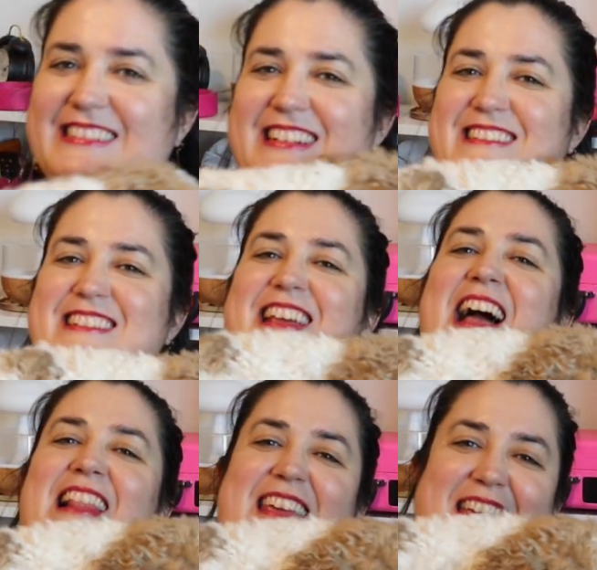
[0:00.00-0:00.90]
Here's
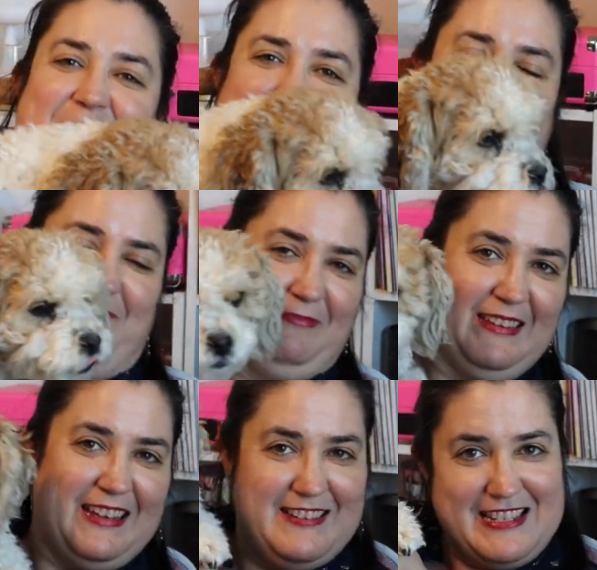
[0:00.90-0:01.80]
Sally.
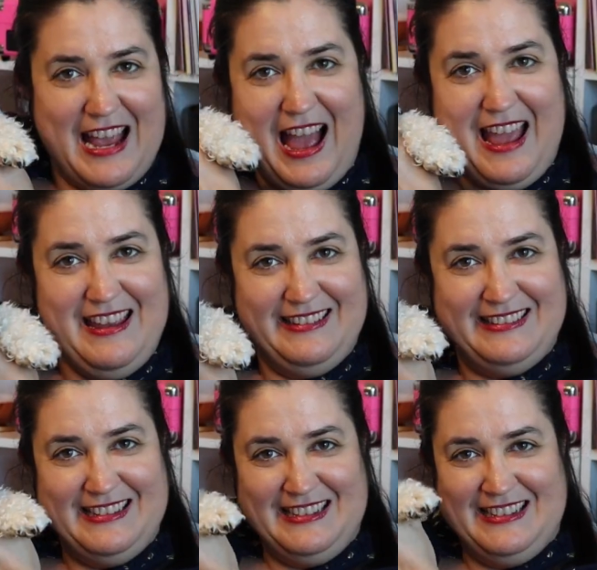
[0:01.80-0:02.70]
Can you say hi?
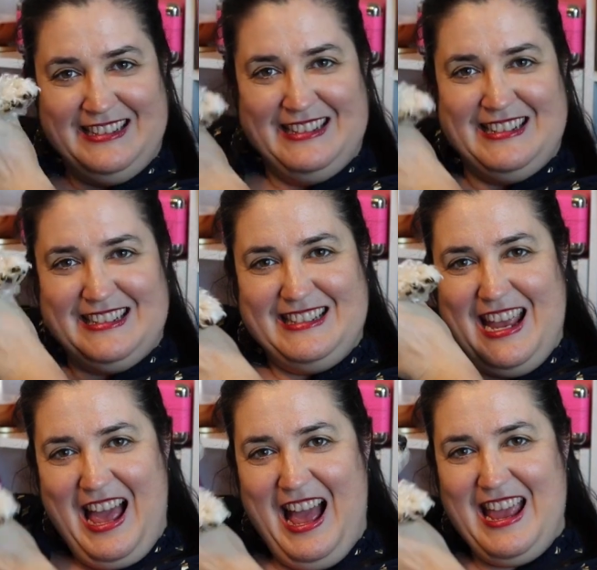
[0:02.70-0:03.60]
Say
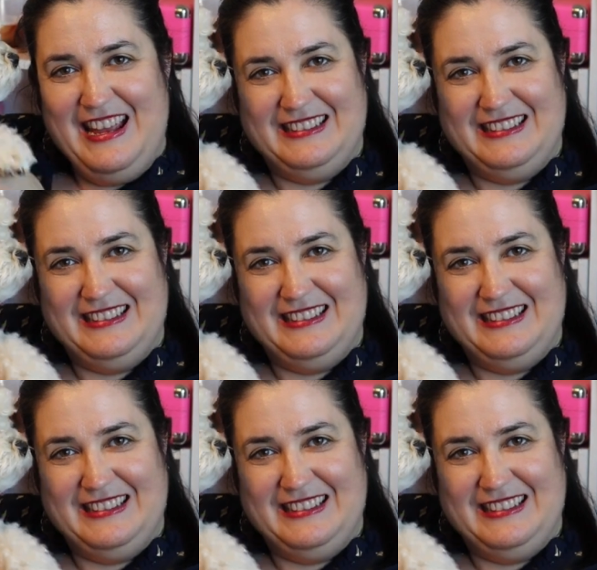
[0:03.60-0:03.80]
hi.